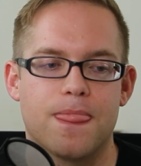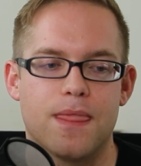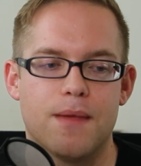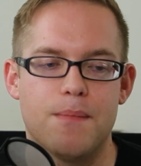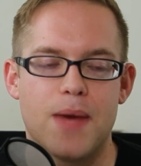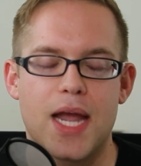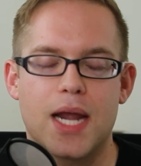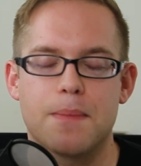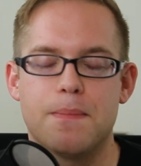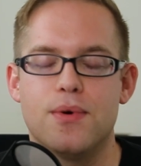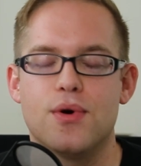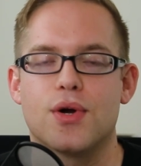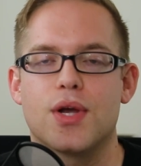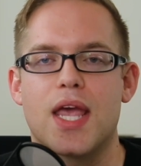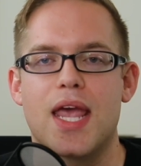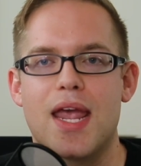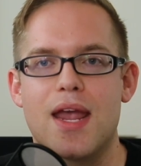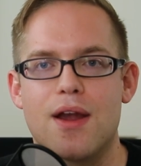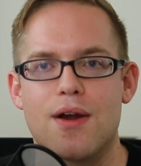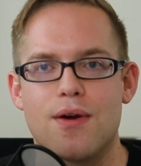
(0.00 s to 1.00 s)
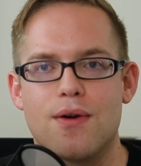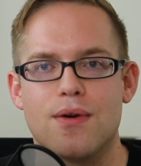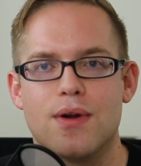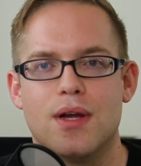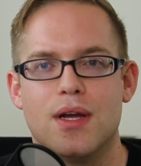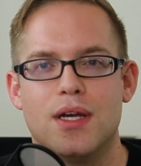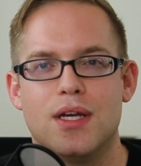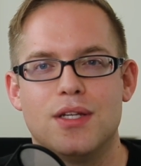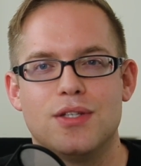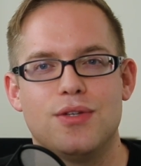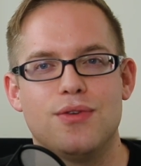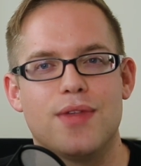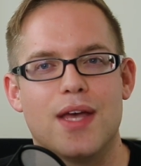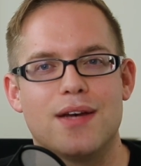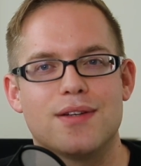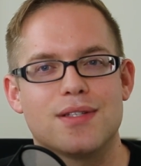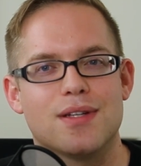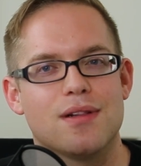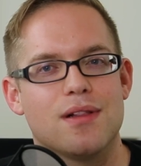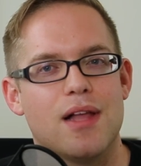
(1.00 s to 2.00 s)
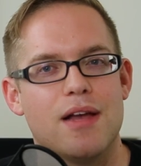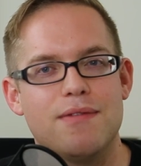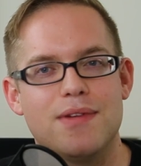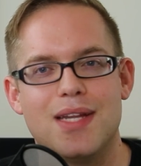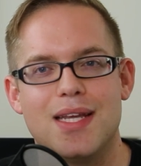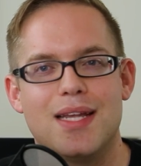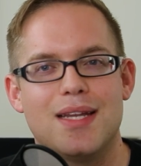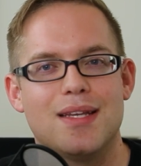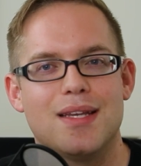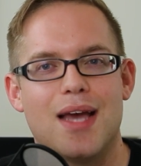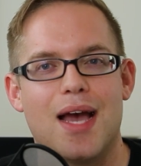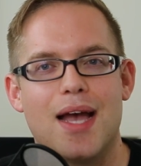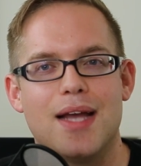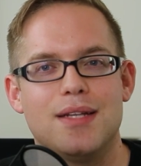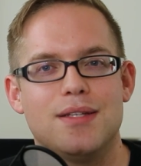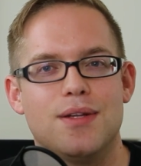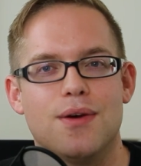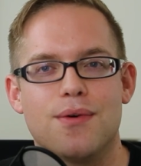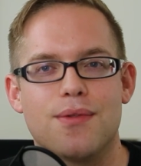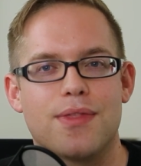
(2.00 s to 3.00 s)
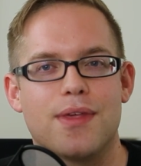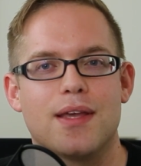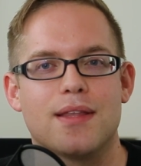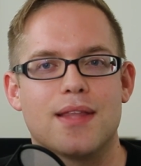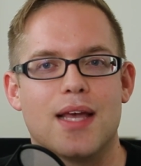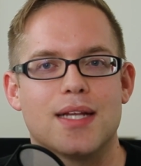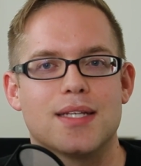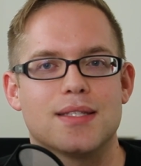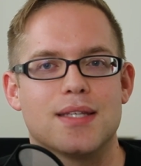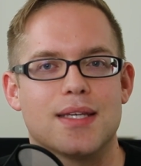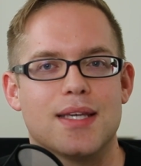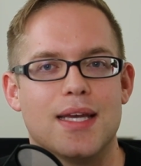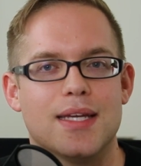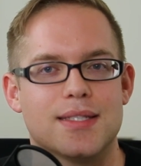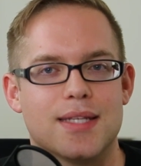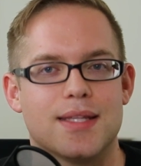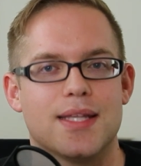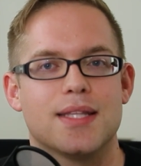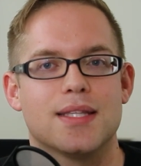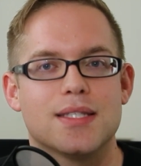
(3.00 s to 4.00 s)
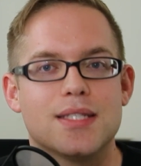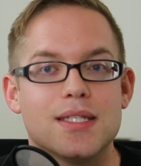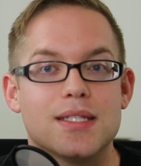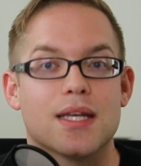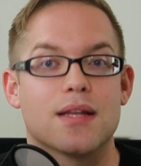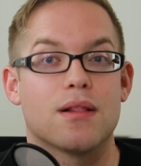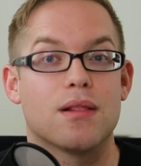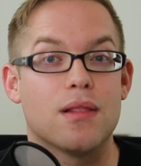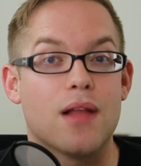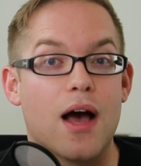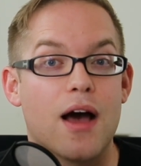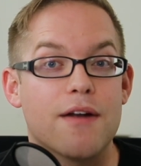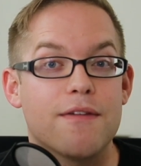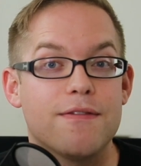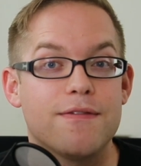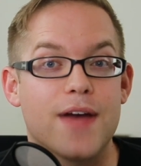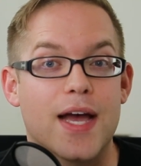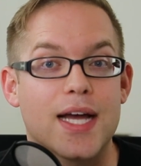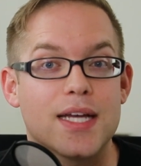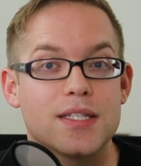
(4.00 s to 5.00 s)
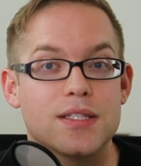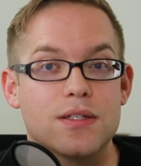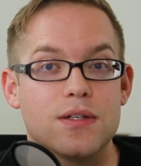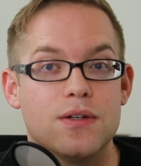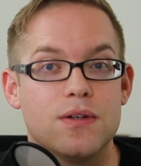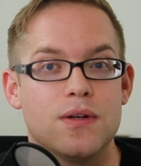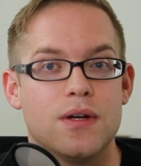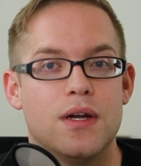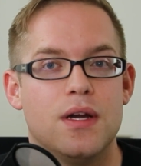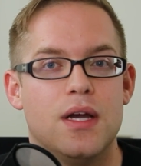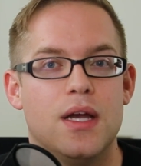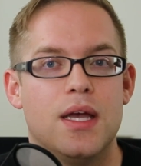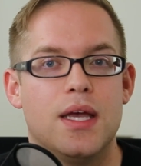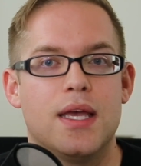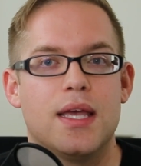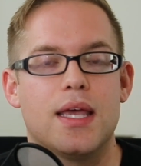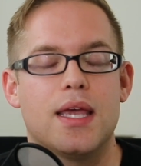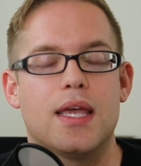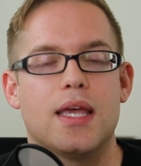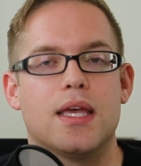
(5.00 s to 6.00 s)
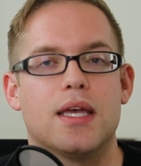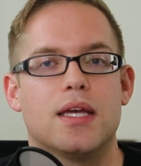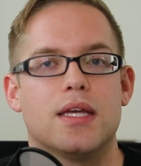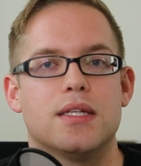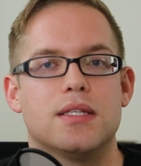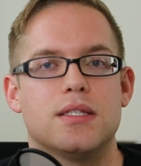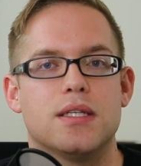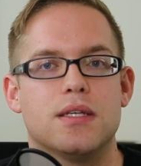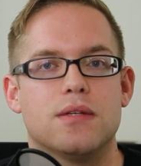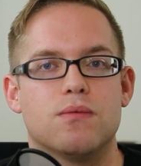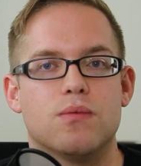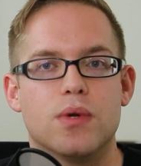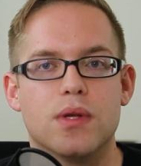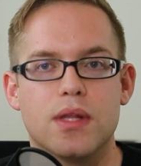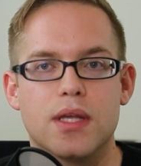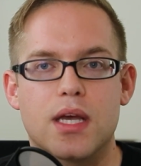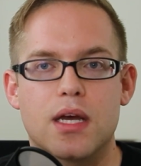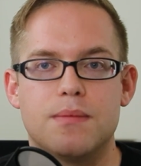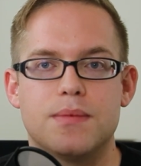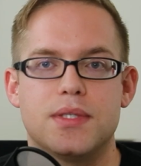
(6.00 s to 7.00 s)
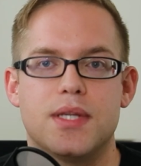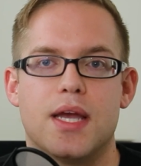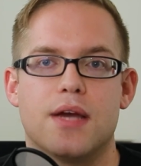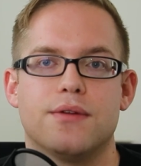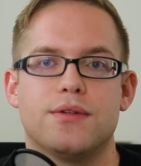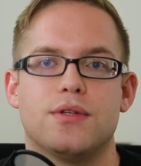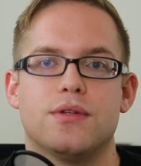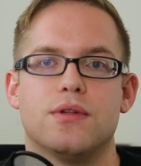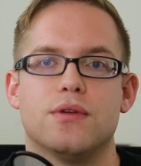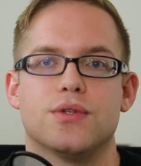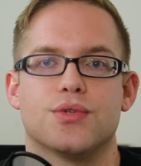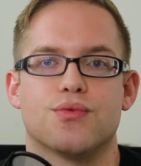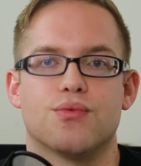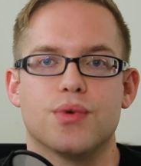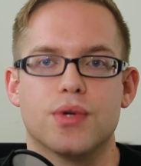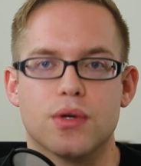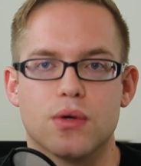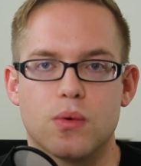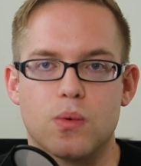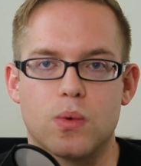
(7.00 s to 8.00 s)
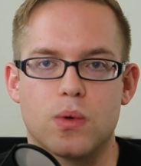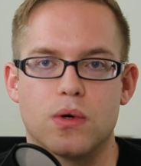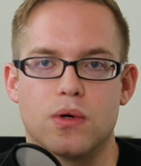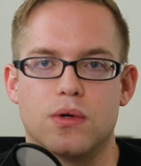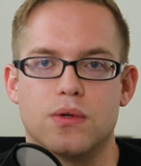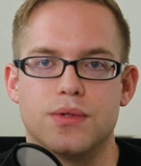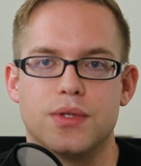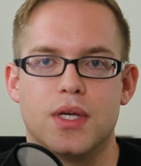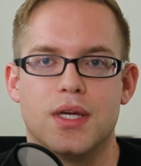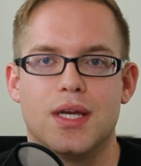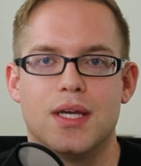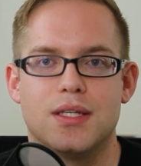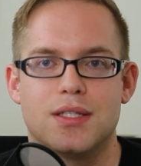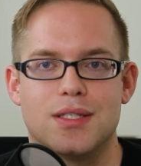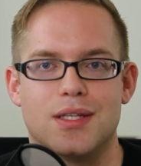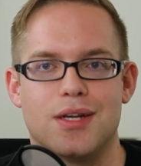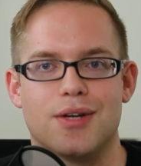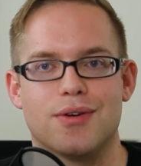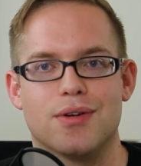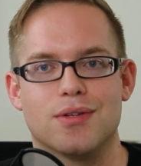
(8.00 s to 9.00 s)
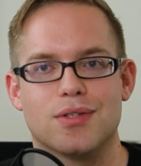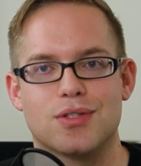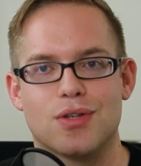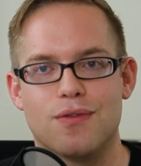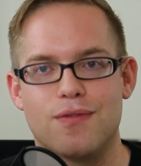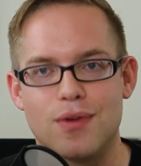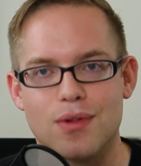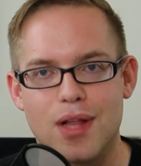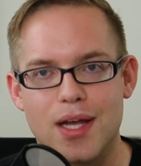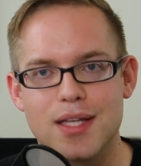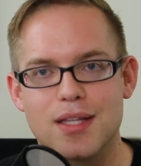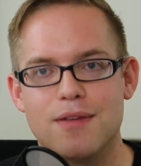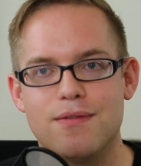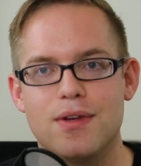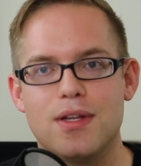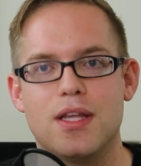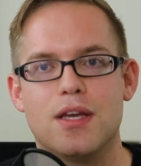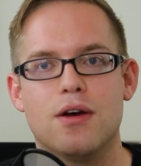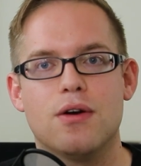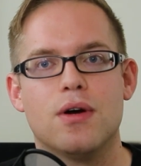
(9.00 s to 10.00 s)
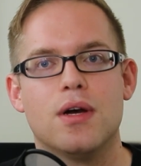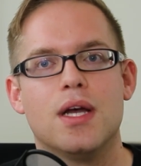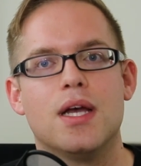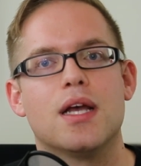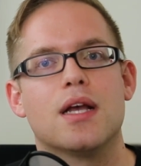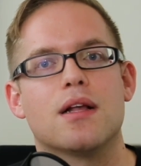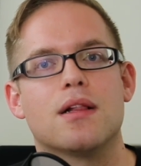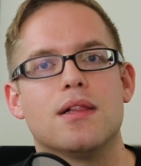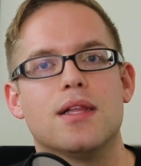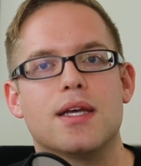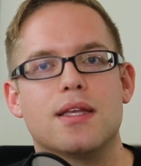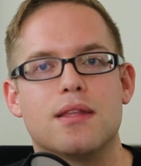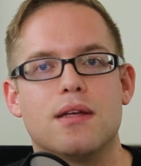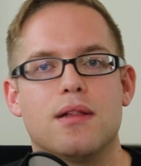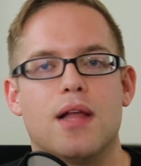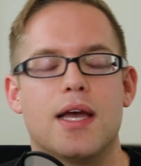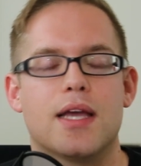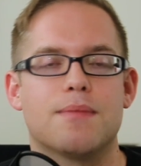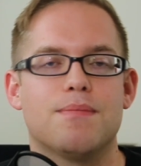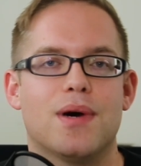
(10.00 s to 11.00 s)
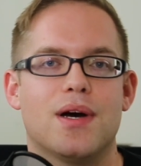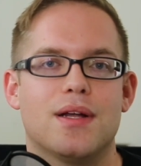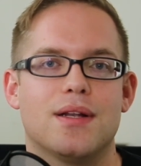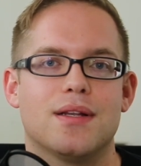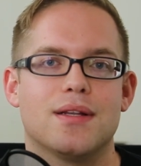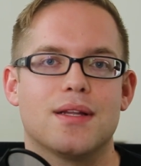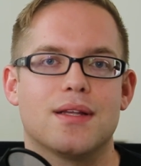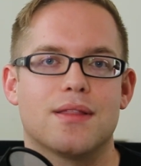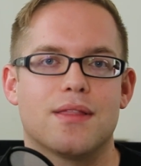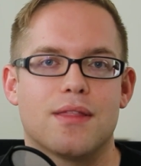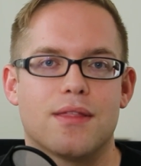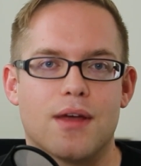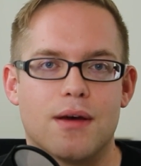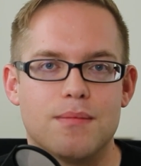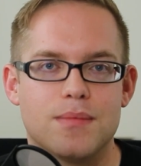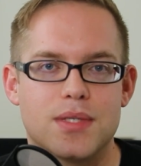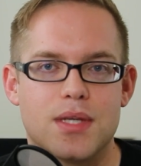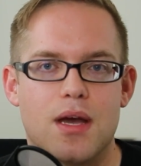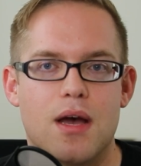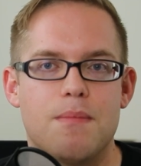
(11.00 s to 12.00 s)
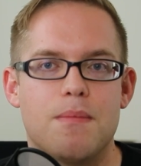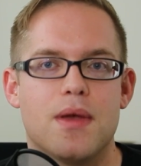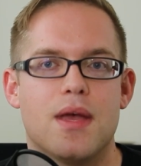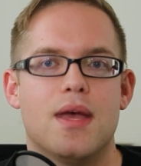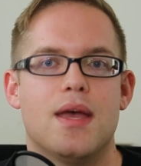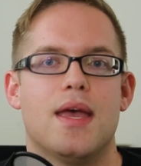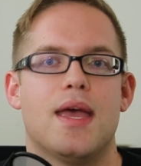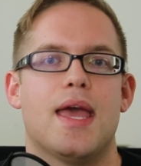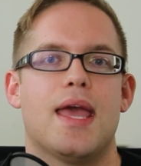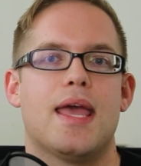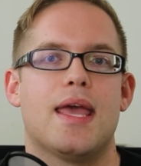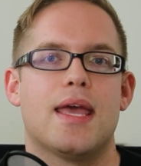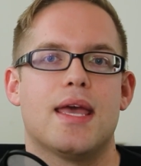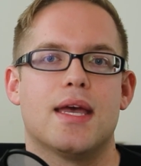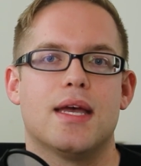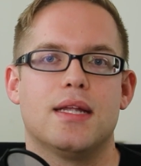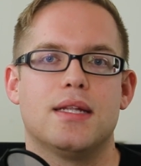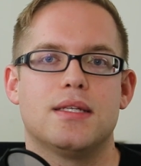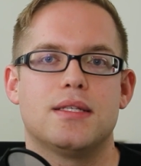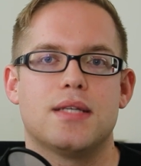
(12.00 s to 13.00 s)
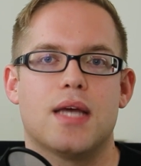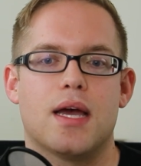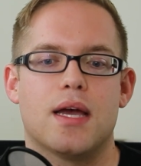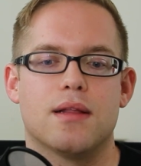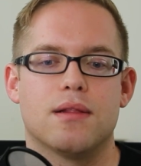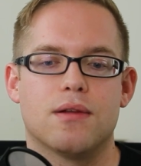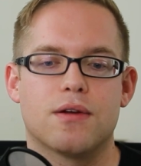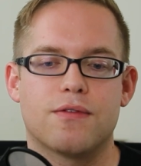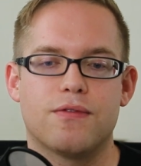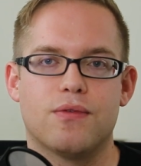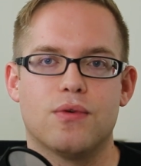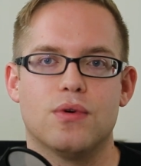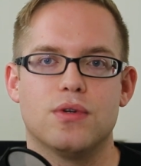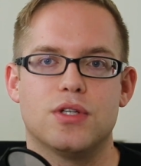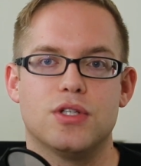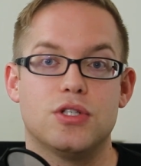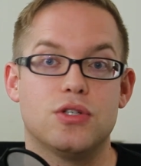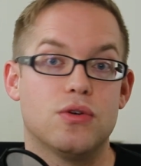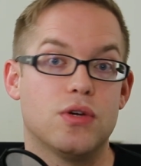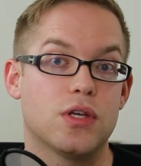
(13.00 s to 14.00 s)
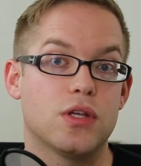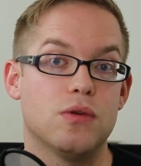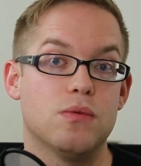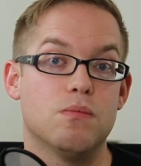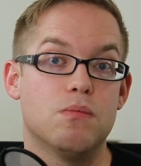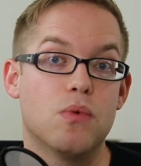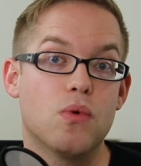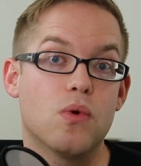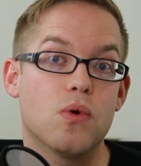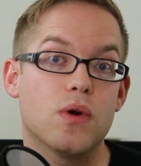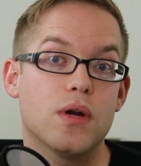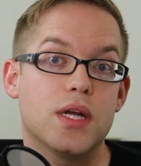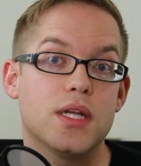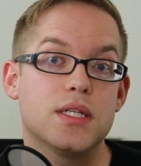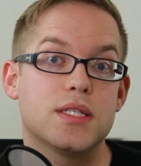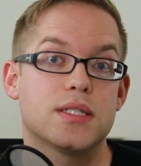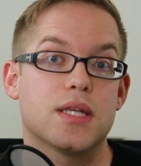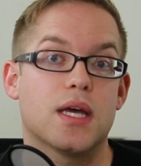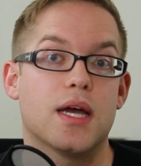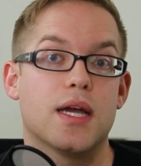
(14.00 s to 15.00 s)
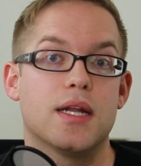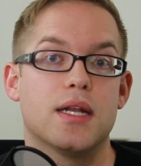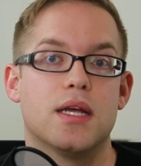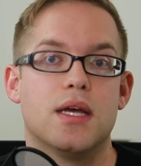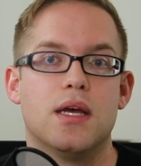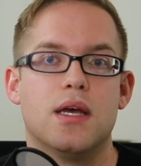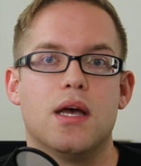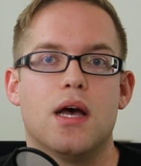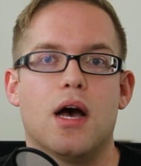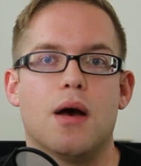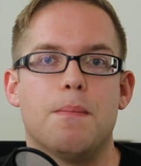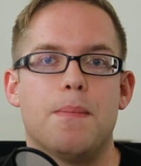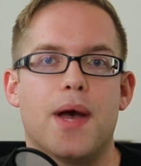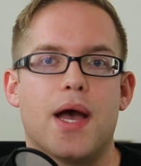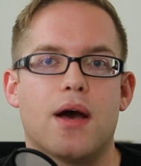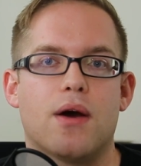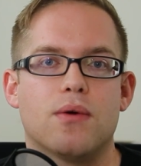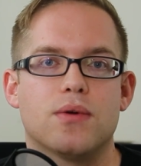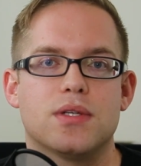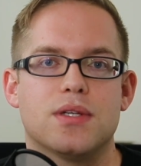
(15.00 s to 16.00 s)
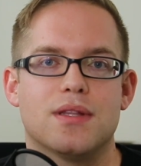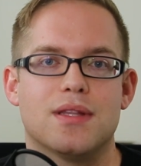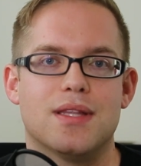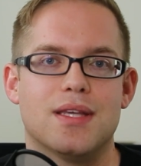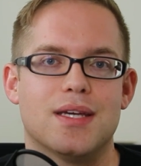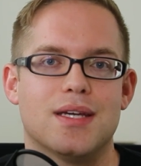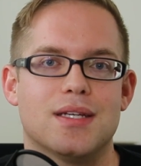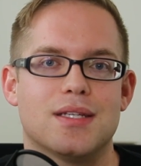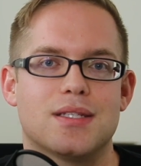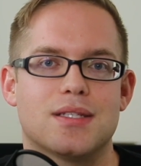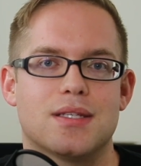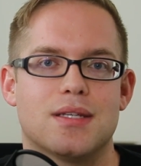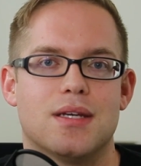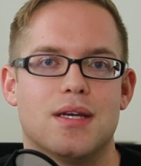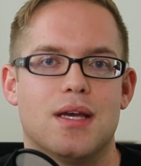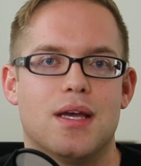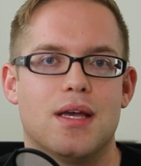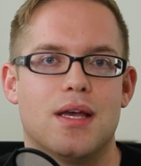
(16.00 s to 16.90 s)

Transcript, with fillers: the MacBook Air 2011, and I don't think that's the case. I think this is a lot faster, and it really comes down to those real world scenarios. So if you like the video, click the like button, thumbs up, and I look forward to showing you more insight about this